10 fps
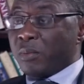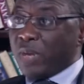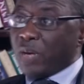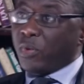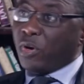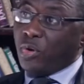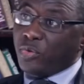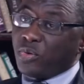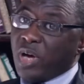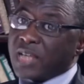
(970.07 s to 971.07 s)
But we
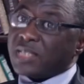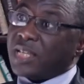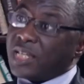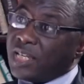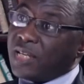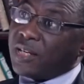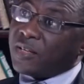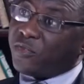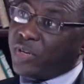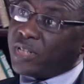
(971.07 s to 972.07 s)
also are studying the
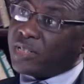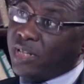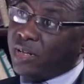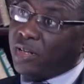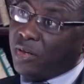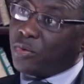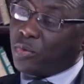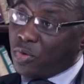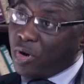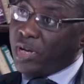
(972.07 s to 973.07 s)
trend in
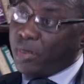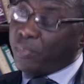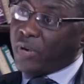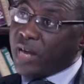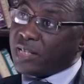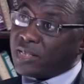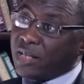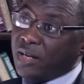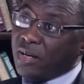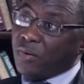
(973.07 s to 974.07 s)
crude oil price.
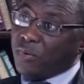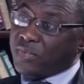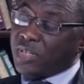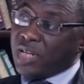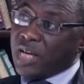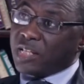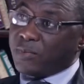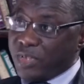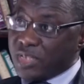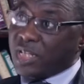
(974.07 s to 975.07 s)
We've seen that it's
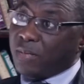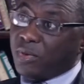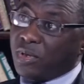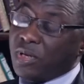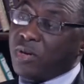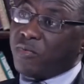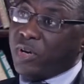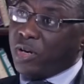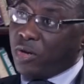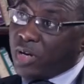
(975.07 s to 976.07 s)
been stable
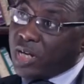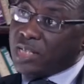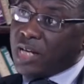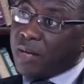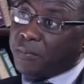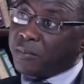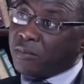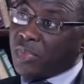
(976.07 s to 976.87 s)
for a longer time.